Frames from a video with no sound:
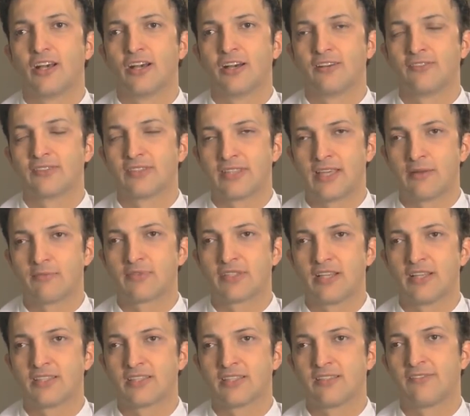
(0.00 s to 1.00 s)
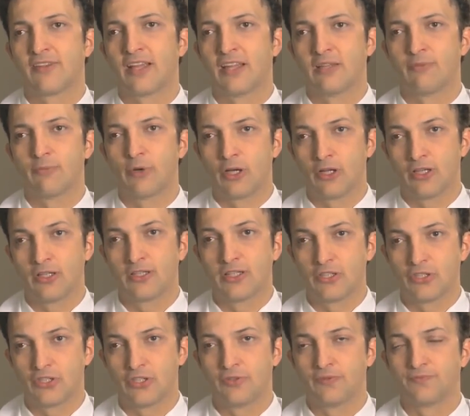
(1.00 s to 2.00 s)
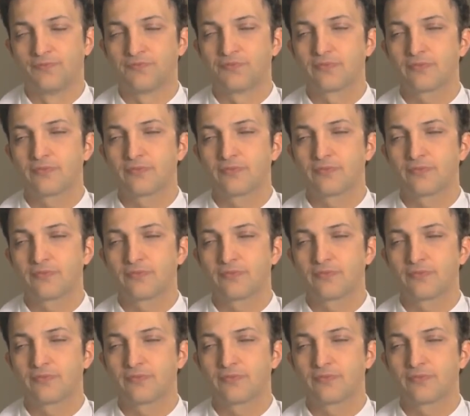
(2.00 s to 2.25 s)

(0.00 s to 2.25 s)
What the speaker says: of stem cells of any body tissue.